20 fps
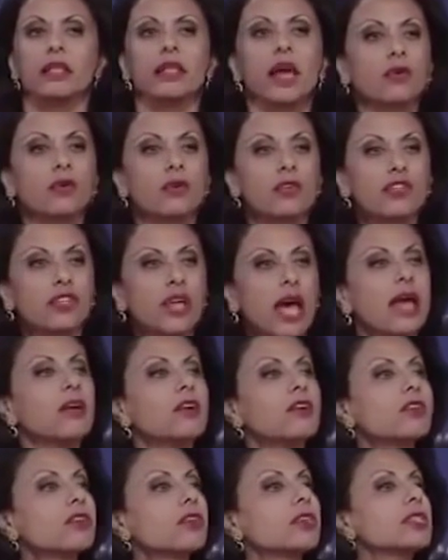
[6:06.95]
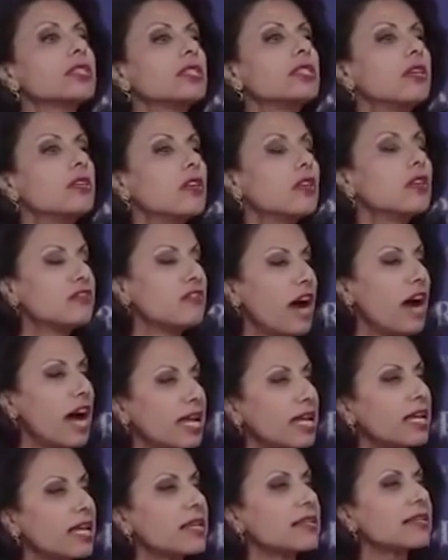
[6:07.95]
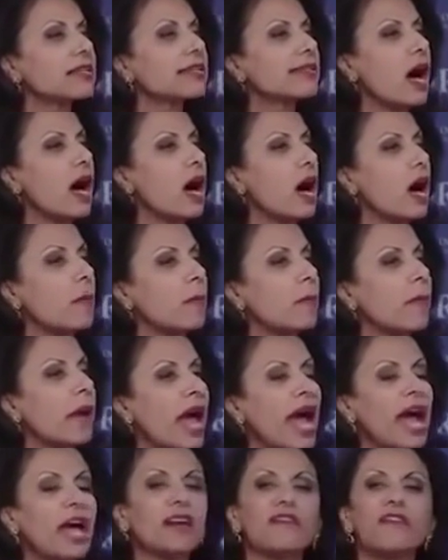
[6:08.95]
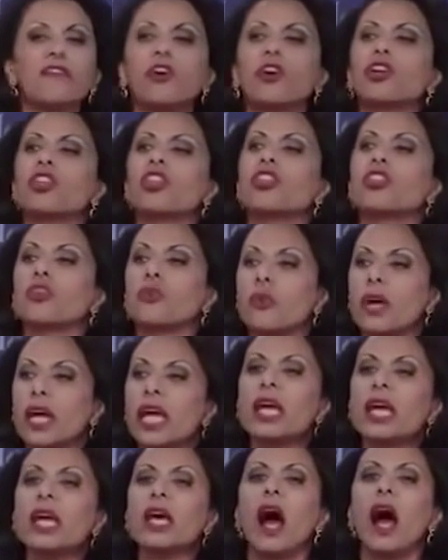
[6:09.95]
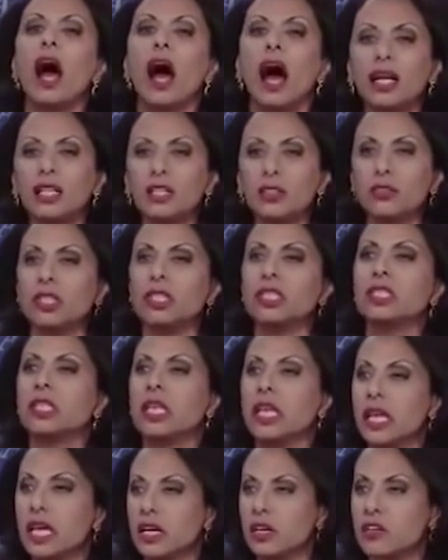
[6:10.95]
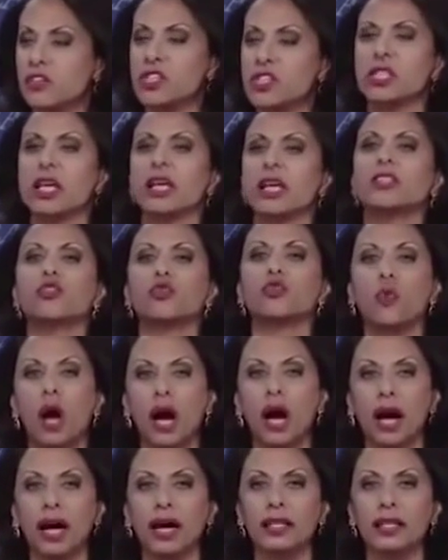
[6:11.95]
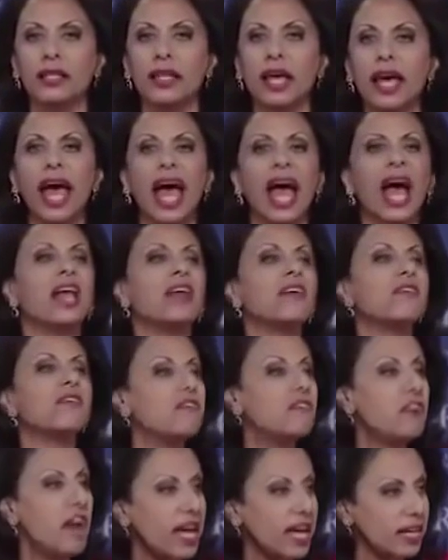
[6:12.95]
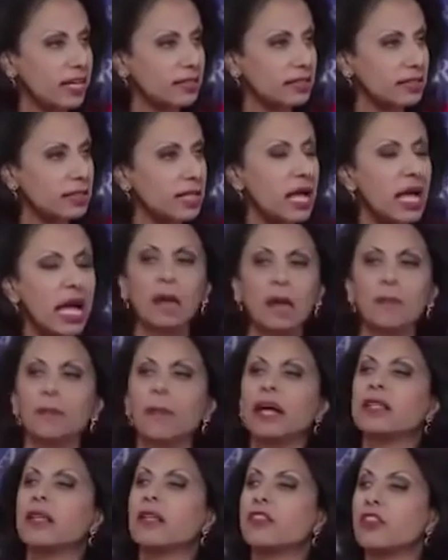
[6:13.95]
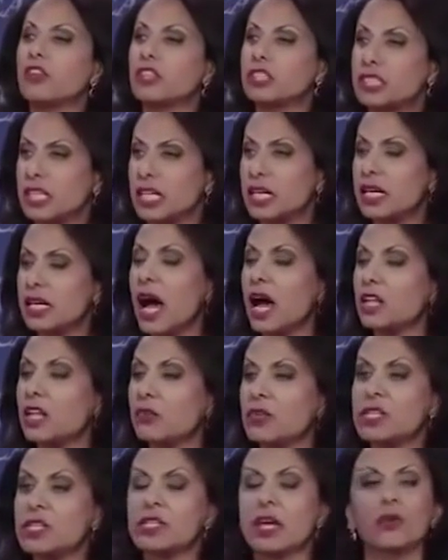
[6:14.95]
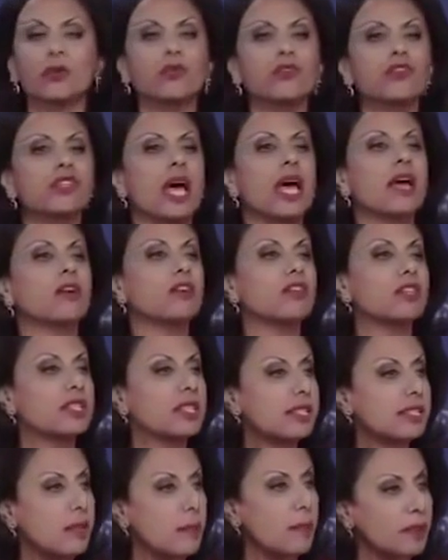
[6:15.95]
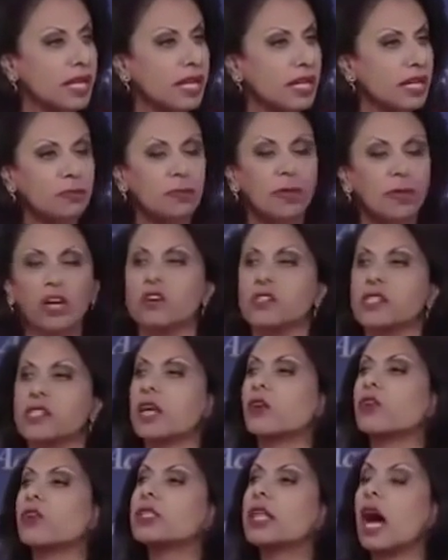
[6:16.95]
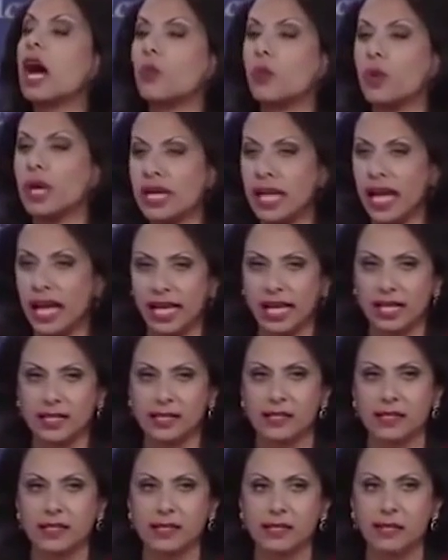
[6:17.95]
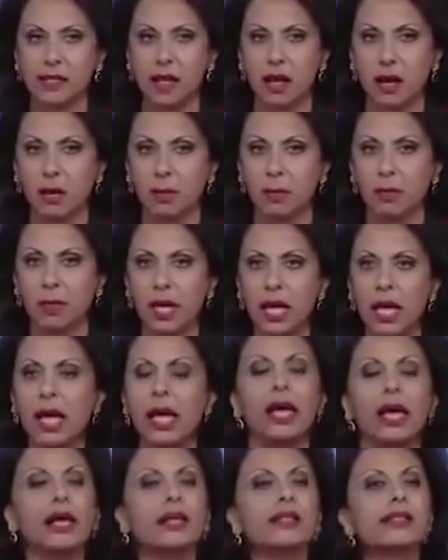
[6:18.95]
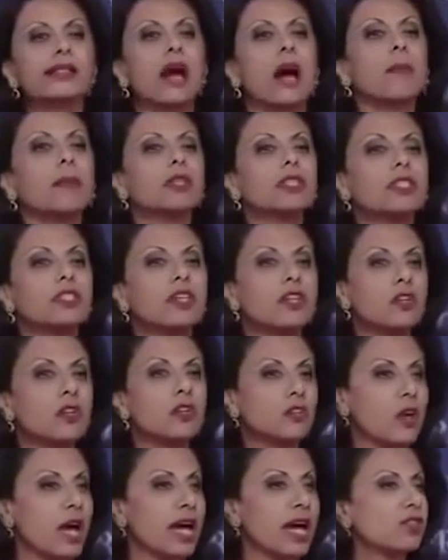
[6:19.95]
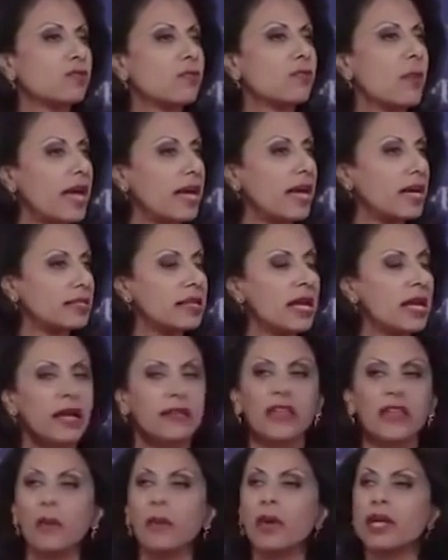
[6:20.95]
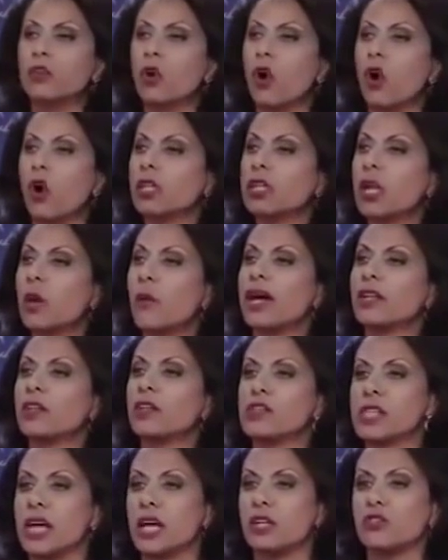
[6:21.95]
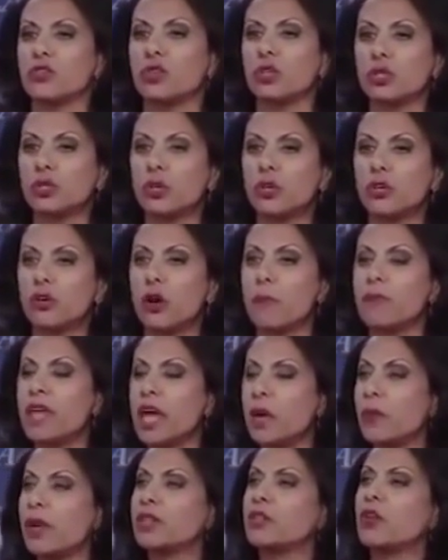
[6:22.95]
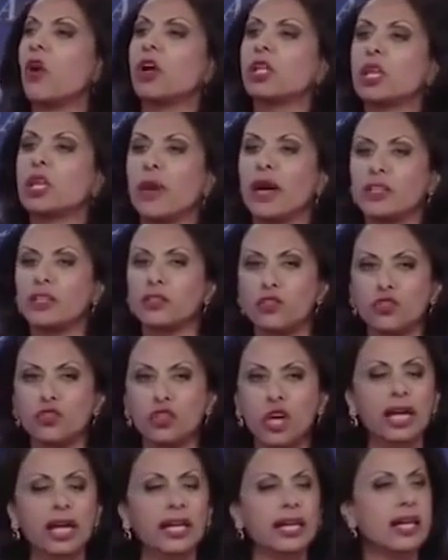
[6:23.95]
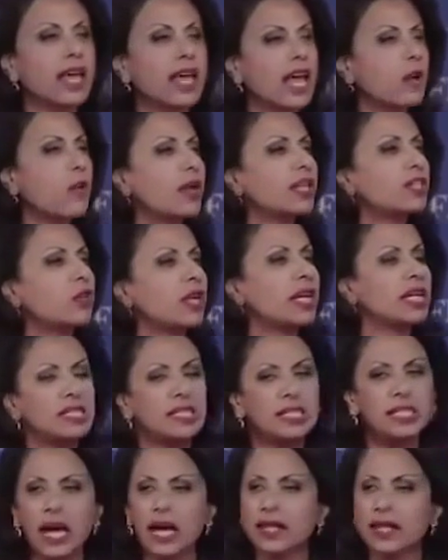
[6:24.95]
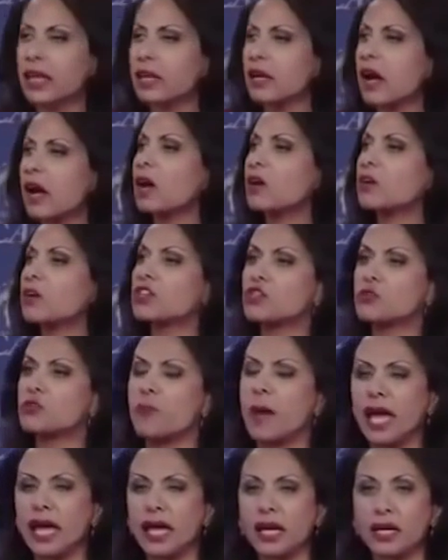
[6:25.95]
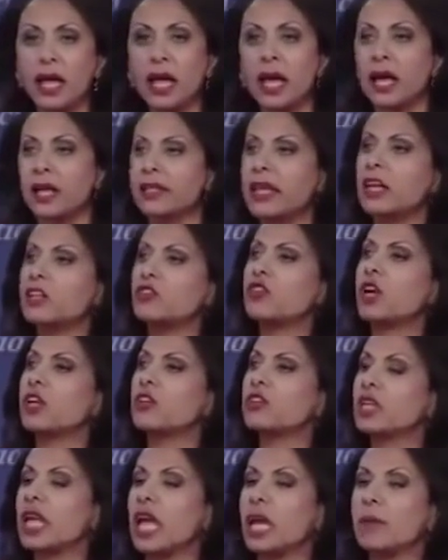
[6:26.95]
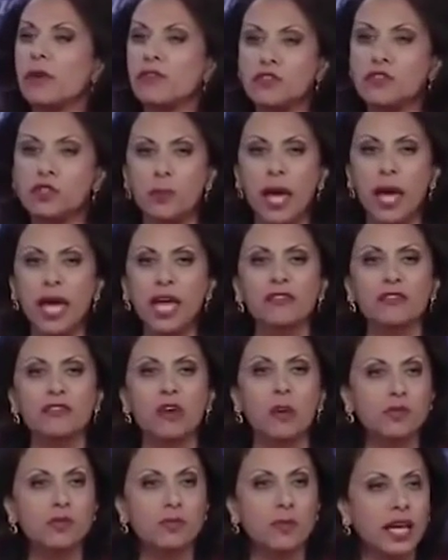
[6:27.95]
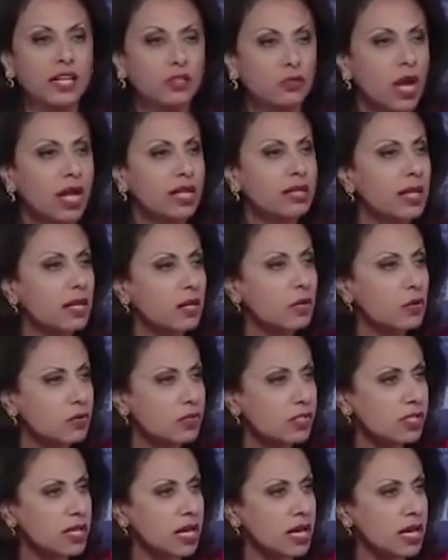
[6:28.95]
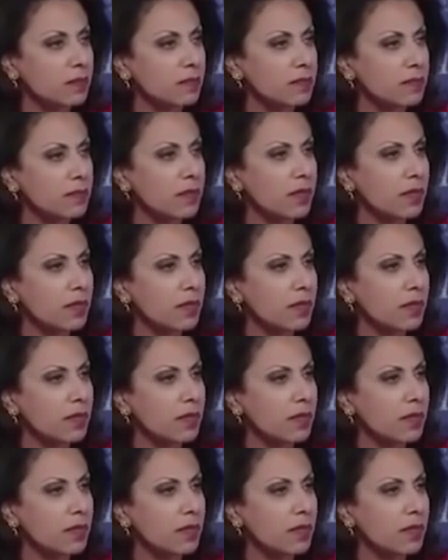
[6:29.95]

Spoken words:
The Crusaders continued fighting Islam, and for 300 years they tried and failed. And by the 1300s, the Crusaders disappeared because they could not win against Islam. Islam continued to expand. They went all the way to Central Europe. They went all the way to China. They went to India. They conquered Spain. They changed the name of Spain from Spain to Andalusia.